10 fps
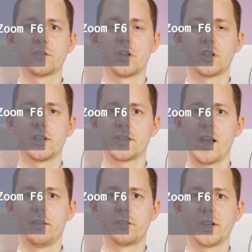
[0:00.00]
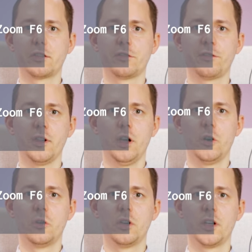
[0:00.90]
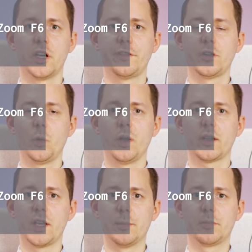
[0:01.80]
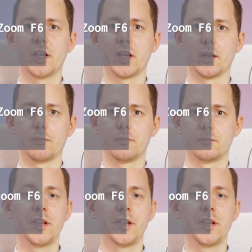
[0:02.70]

of goodness ever ready to flow if you will keep digging.